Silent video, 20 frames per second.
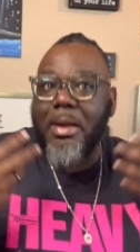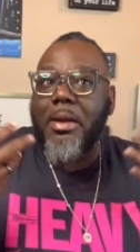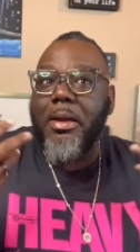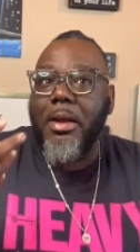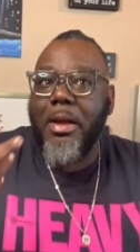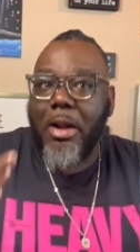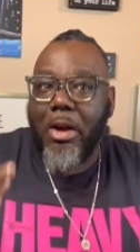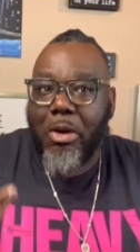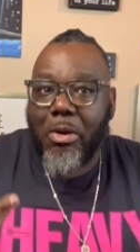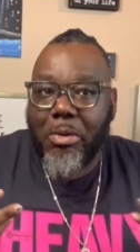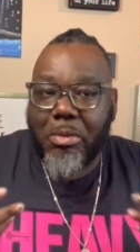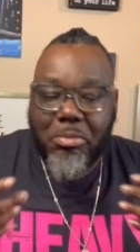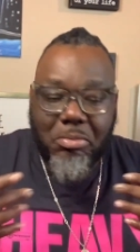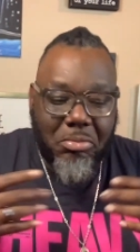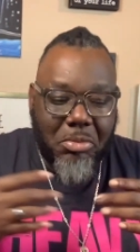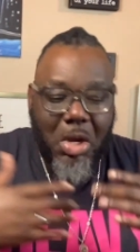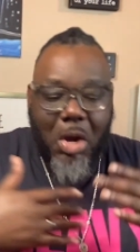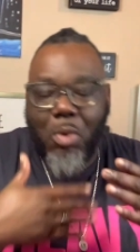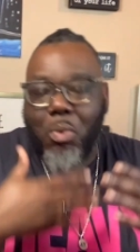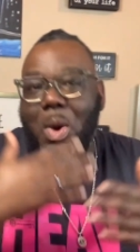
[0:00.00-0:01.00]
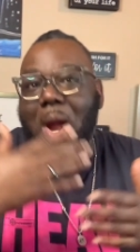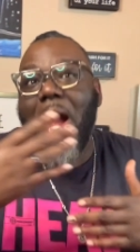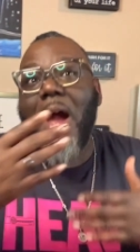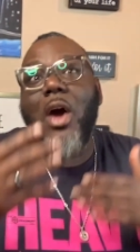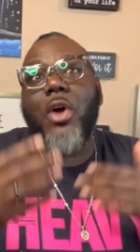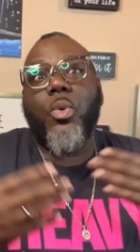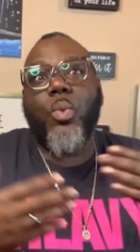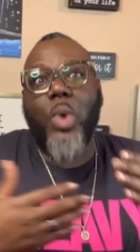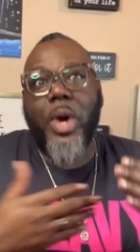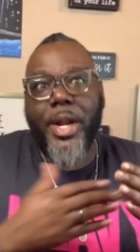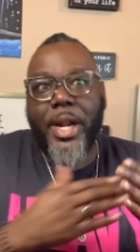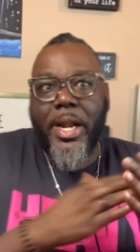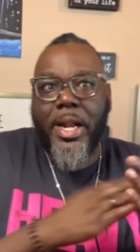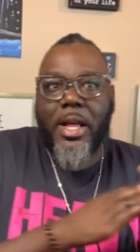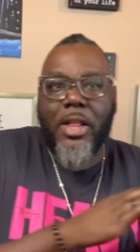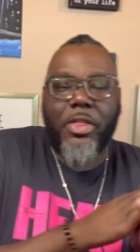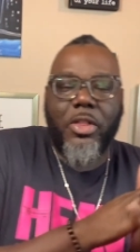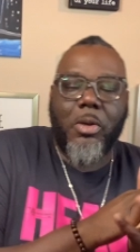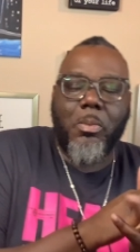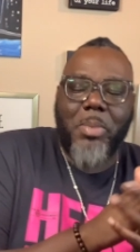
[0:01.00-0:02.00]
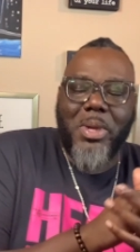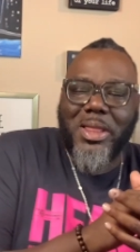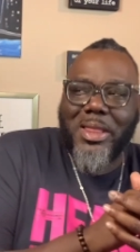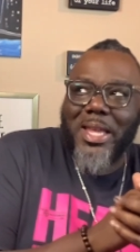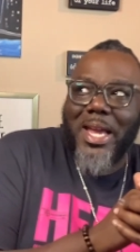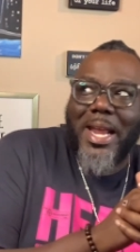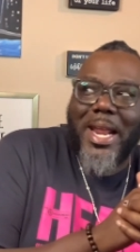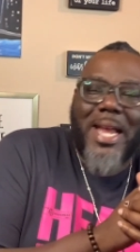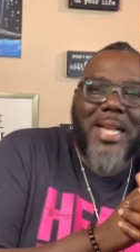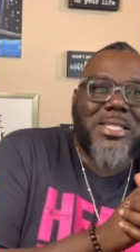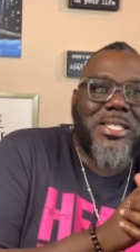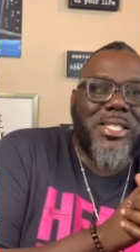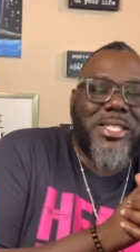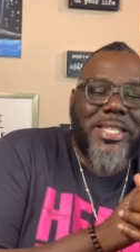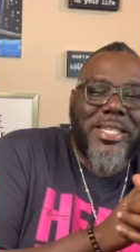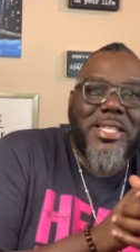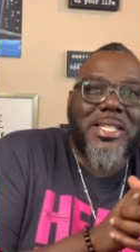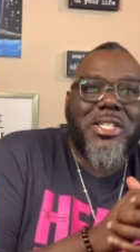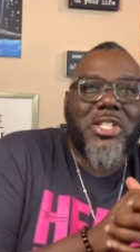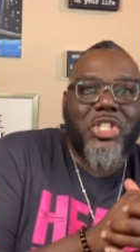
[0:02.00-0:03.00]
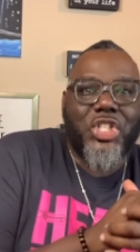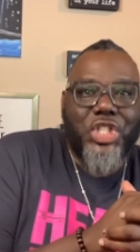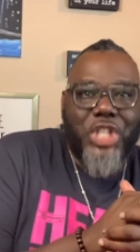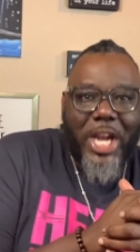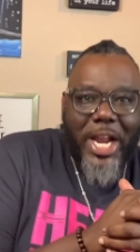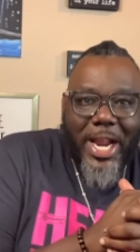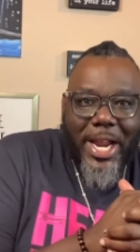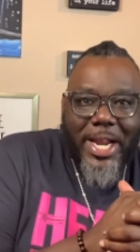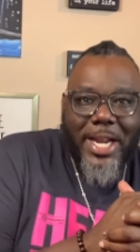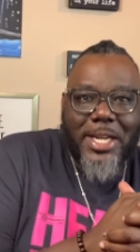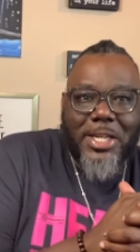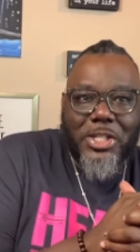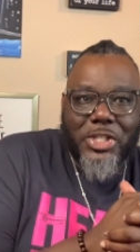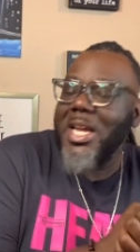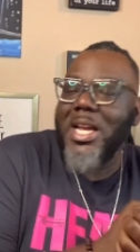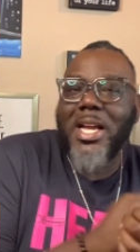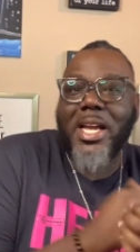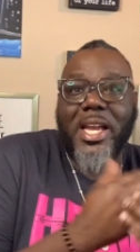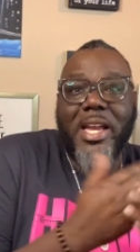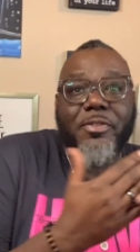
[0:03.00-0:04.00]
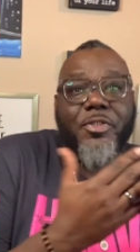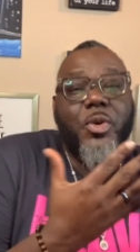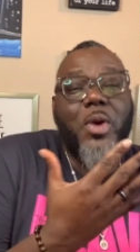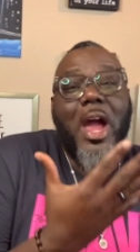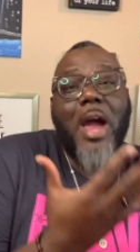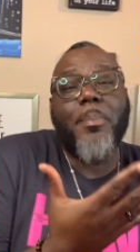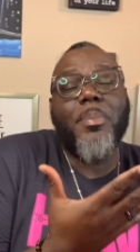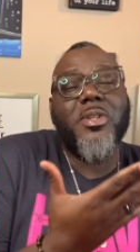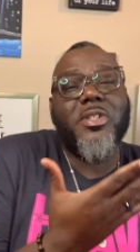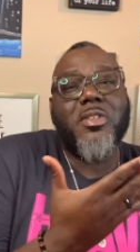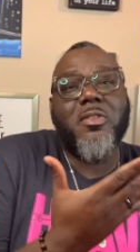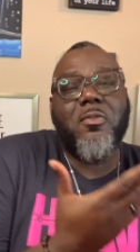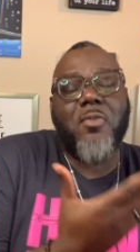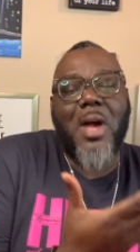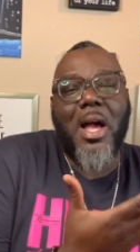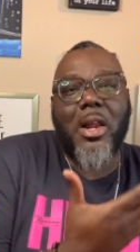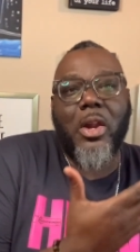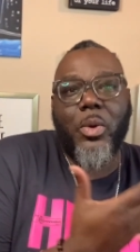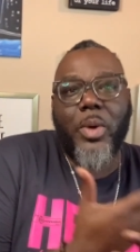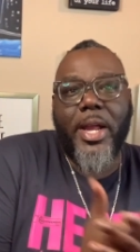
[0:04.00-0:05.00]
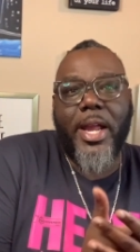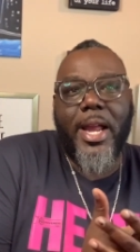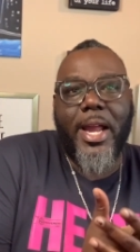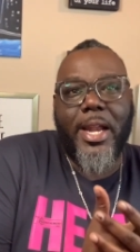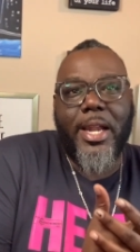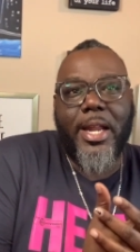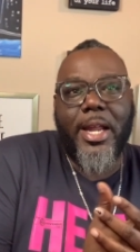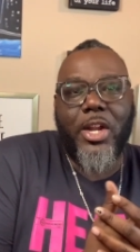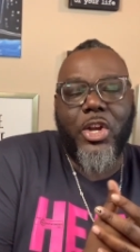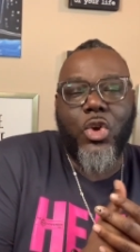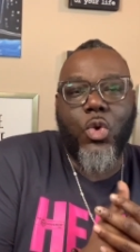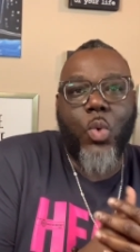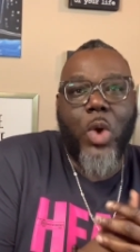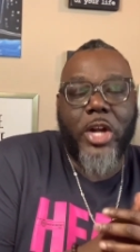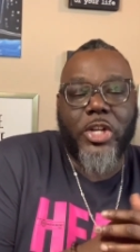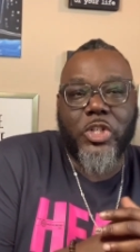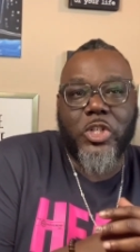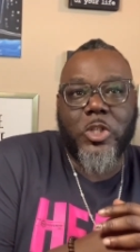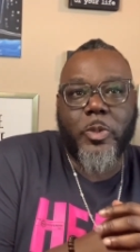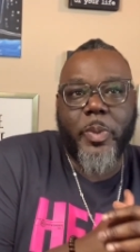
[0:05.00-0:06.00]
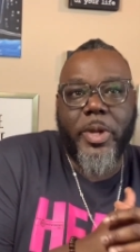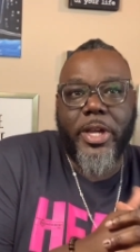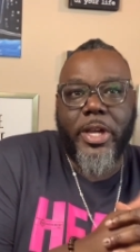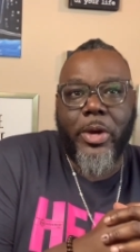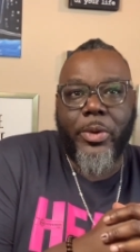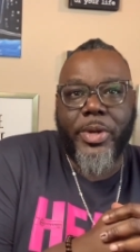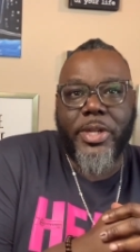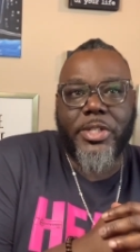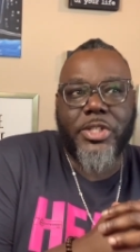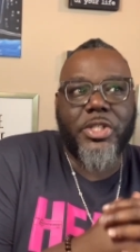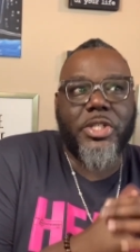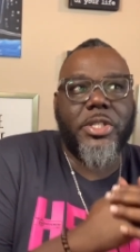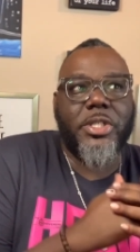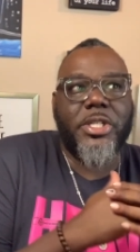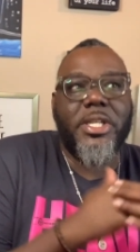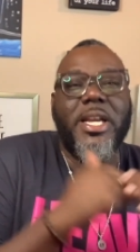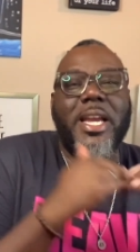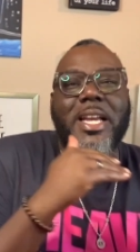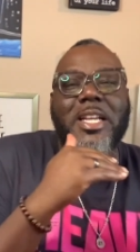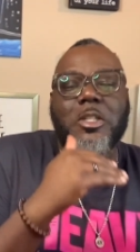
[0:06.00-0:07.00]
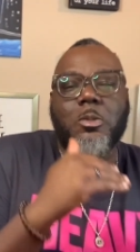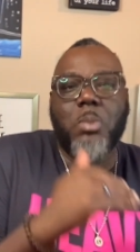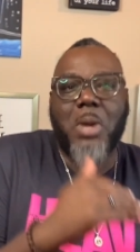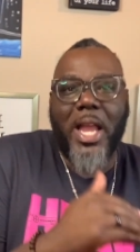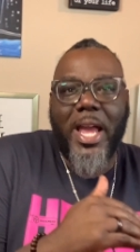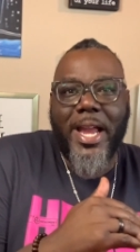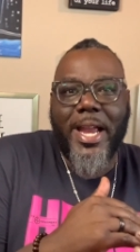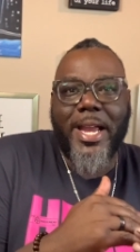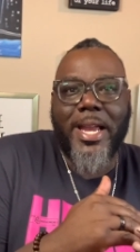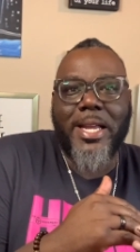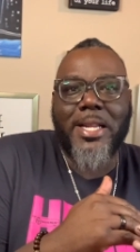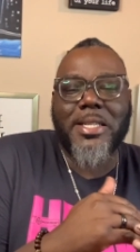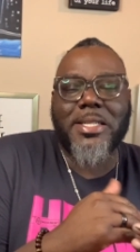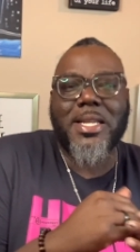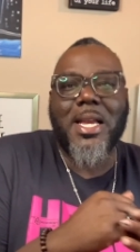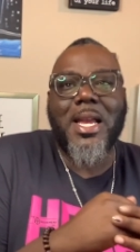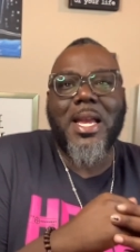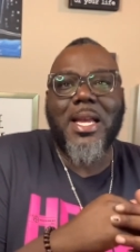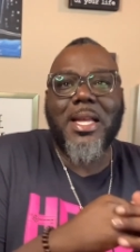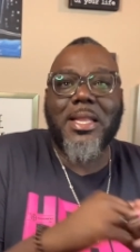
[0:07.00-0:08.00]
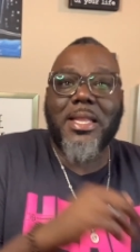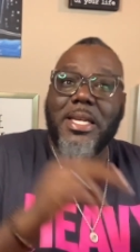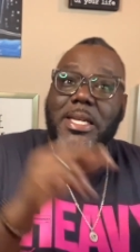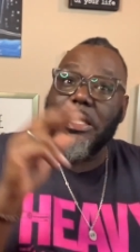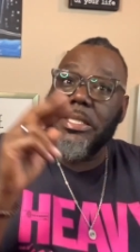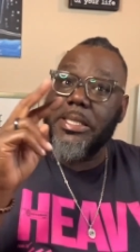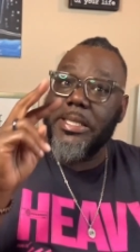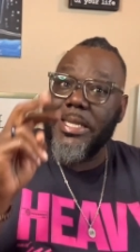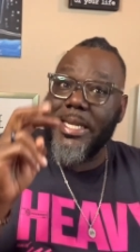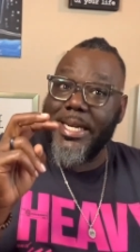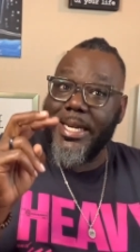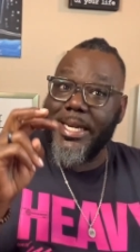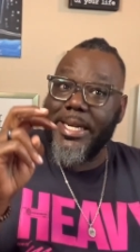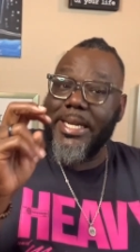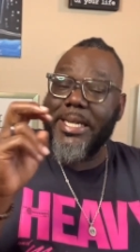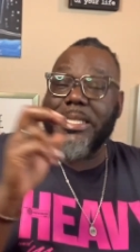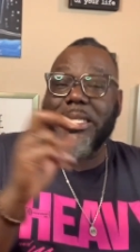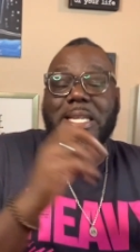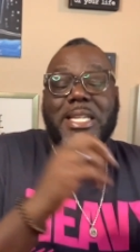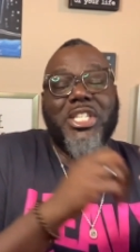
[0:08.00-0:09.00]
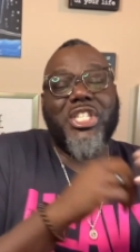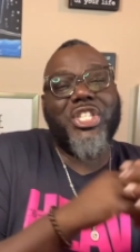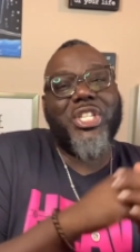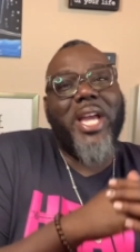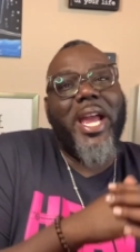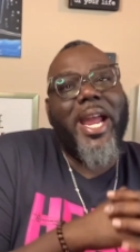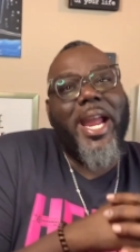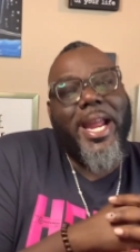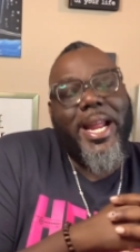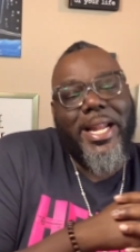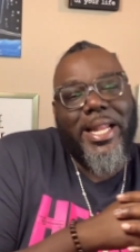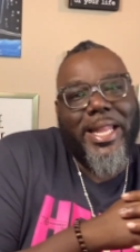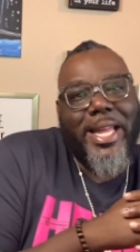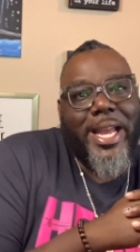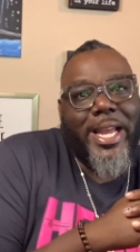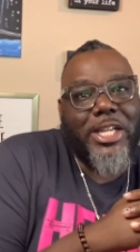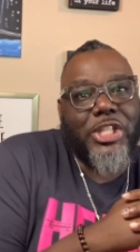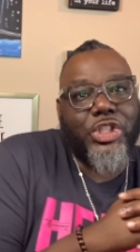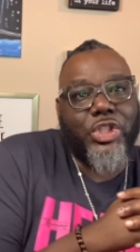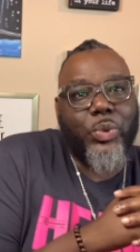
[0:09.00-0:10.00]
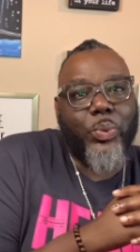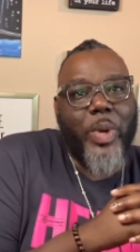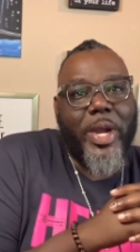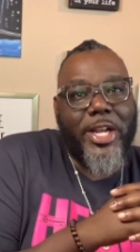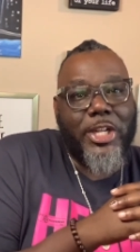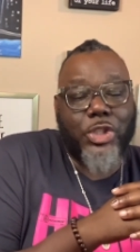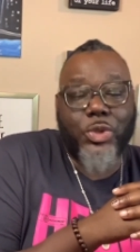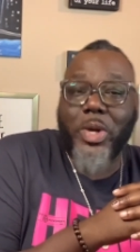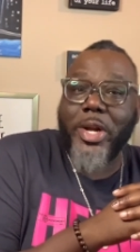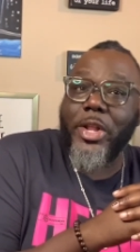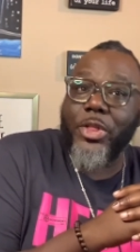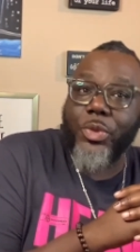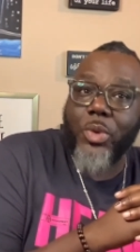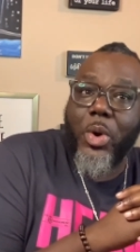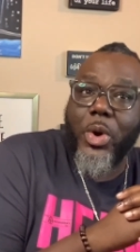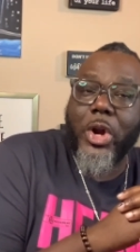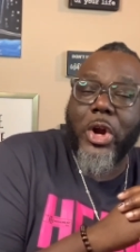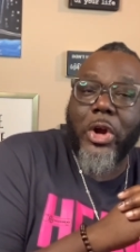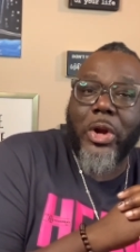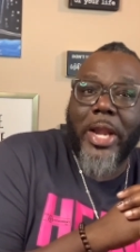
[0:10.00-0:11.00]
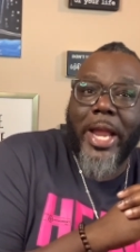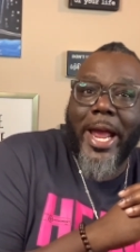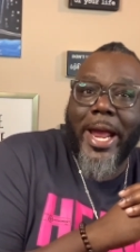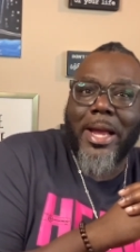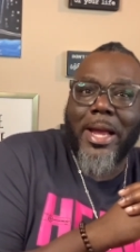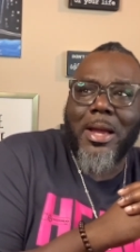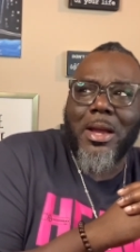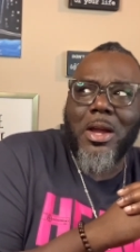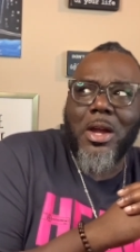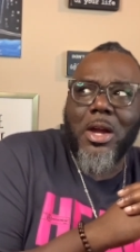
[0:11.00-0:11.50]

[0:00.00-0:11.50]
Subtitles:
you know, around one another. But that had since changed. If you happen to follow Candy and you watch her speak on it, she explains these digs and shade that Sheree is trying to throw at her. Like,